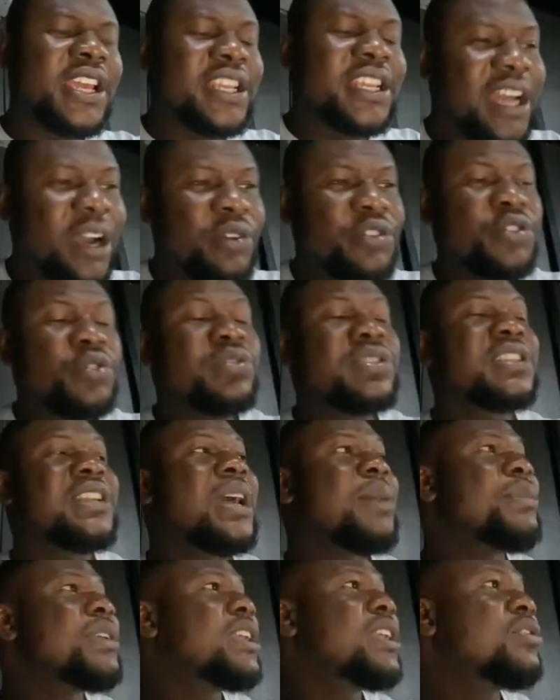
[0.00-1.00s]
Now, you
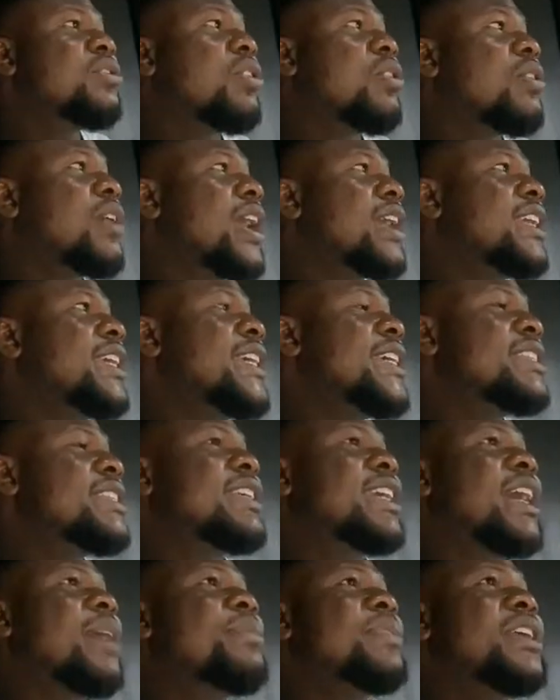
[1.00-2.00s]
slamming the door and it hits
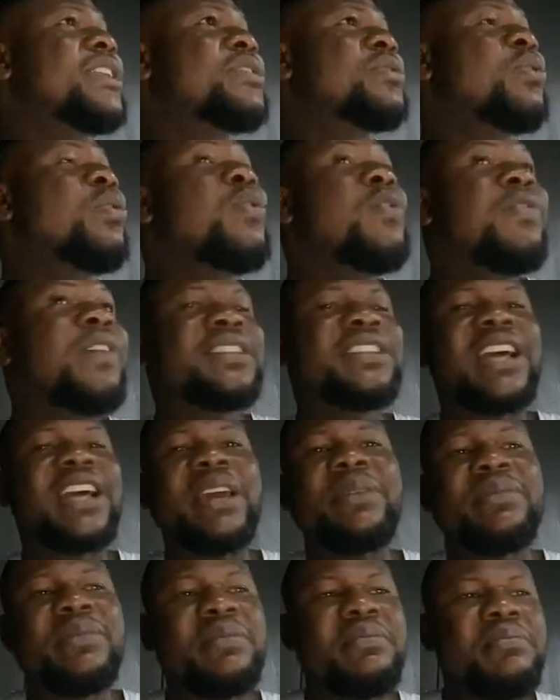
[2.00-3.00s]
cabinet over
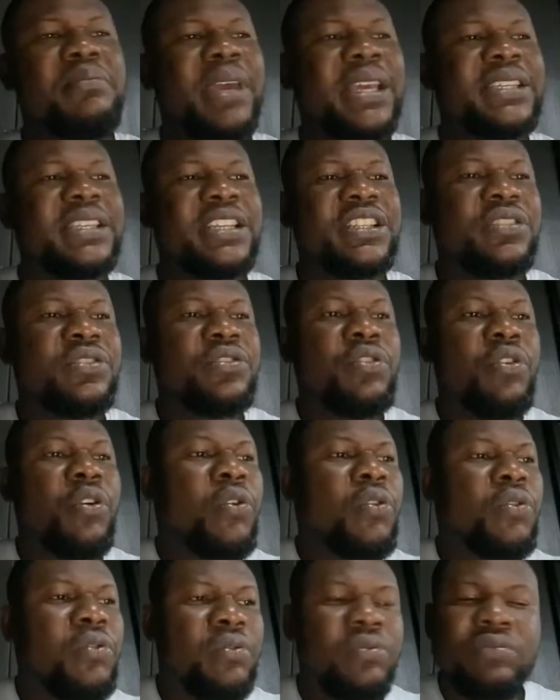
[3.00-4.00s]
time makes it
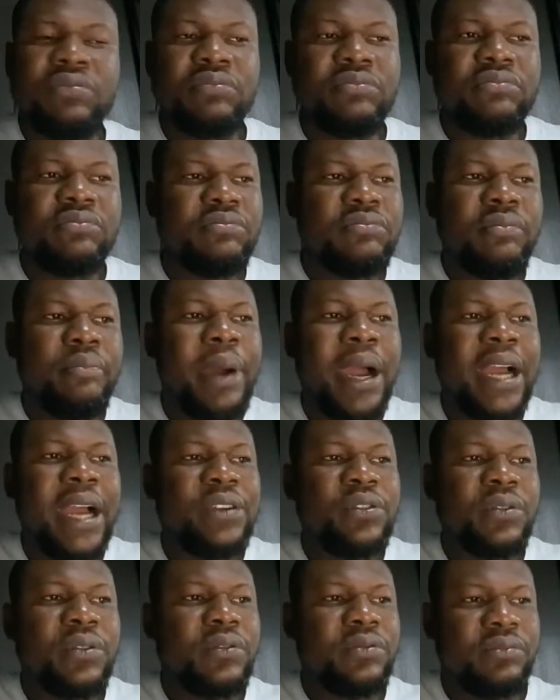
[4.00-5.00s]
go
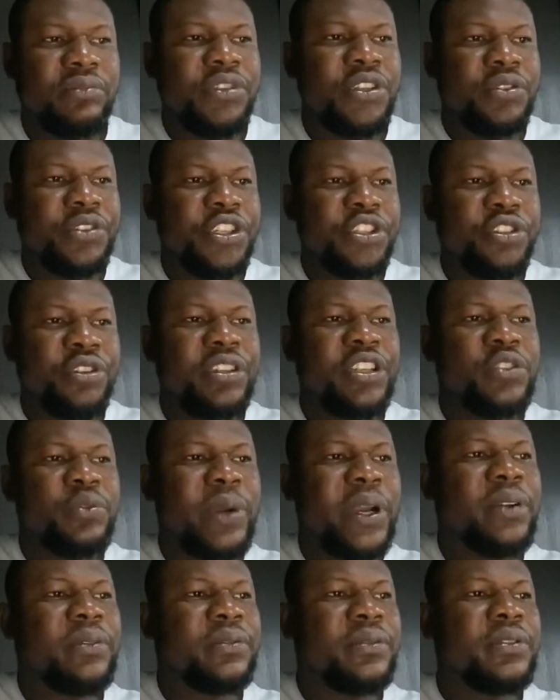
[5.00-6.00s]
bad, you know, in short as
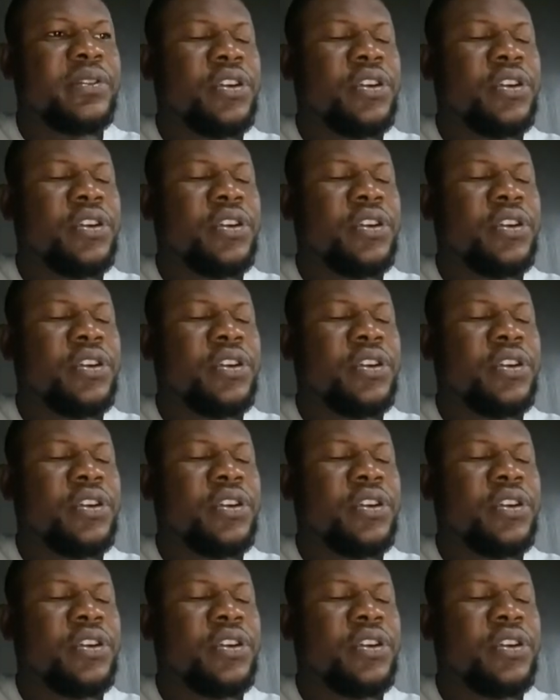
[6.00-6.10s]
well.